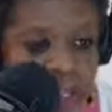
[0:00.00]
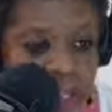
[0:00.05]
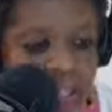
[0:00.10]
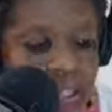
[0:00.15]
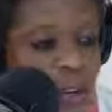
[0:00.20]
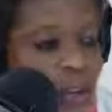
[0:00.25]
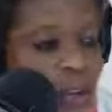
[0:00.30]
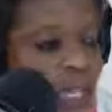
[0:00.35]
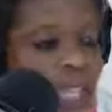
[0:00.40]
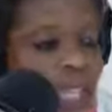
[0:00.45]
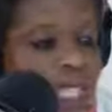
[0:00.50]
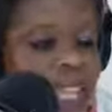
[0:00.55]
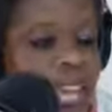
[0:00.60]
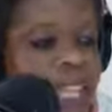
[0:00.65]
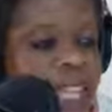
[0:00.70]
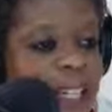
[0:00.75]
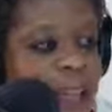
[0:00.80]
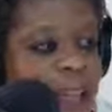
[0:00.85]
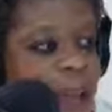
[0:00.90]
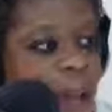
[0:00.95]
you can say
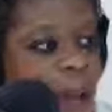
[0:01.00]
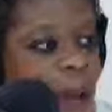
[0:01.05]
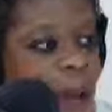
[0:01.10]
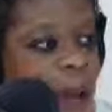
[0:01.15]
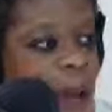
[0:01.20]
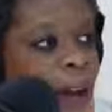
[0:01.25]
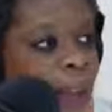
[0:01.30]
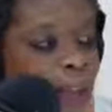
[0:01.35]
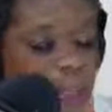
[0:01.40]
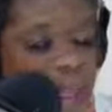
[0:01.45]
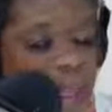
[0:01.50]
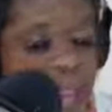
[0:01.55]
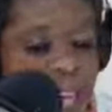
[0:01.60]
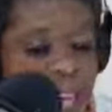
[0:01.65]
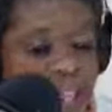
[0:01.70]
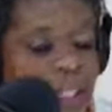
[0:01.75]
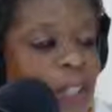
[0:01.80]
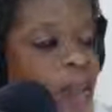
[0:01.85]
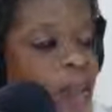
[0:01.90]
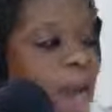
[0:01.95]
to them,
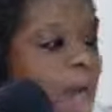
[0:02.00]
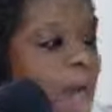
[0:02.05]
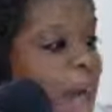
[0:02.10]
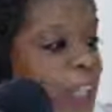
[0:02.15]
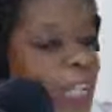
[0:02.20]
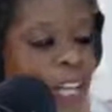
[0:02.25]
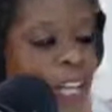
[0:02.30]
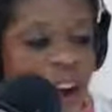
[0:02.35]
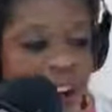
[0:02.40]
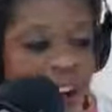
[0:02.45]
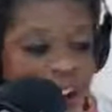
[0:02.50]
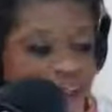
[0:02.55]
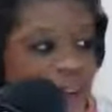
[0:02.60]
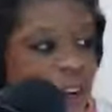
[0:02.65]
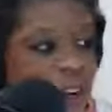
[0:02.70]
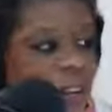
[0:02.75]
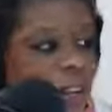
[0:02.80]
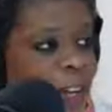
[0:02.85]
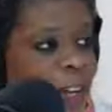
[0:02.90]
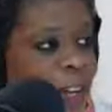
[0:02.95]
Thank you for the
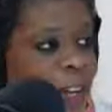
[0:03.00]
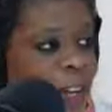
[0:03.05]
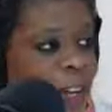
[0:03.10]
offer.